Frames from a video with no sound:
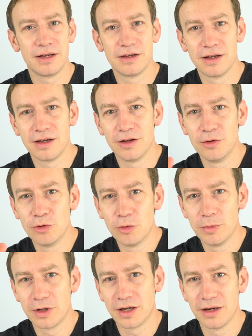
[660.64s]
and a, a
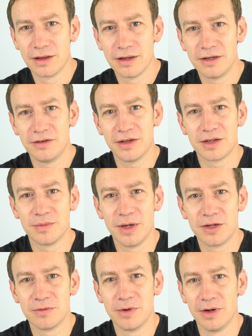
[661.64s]
normal kind of 30
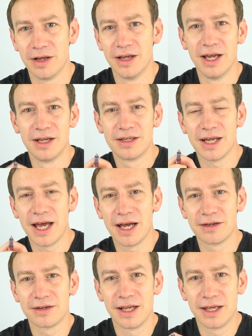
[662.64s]
centimeter ruler to
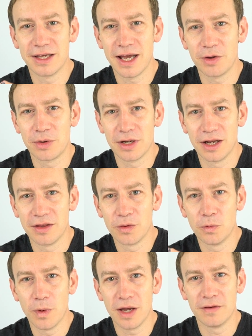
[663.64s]
actually calculate
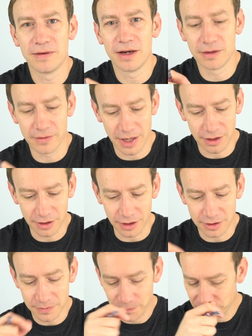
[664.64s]
the wavelength of that
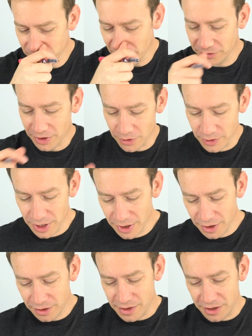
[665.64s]
light. So
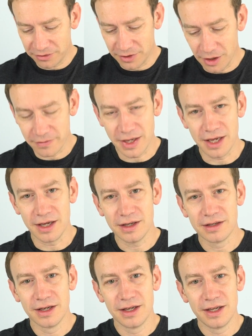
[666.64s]
this thing over
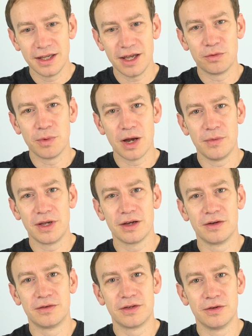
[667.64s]
here is where we
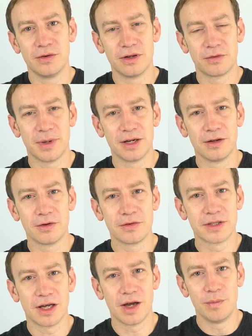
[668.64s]
kind of do spend a lot
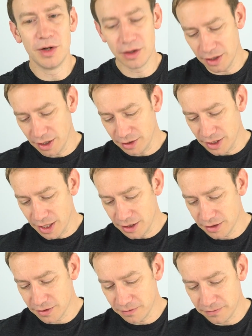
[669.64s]
of time looking at the
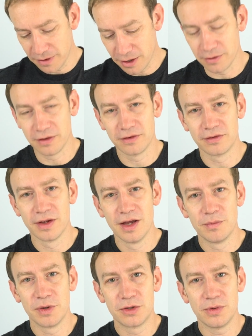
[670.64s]
interference
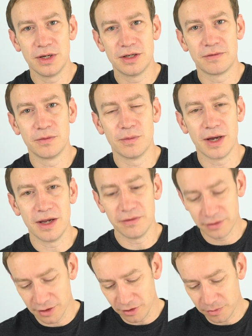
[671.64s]
between different
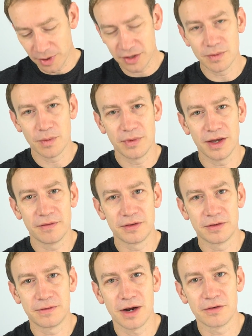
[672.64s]
waves, especially when we have
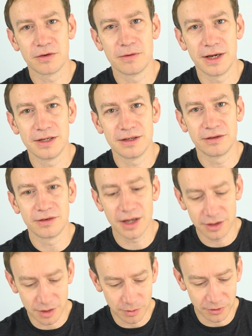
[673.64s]
diffraction gratings
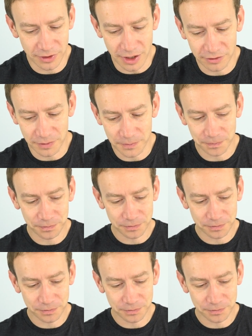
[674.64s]
and double slits.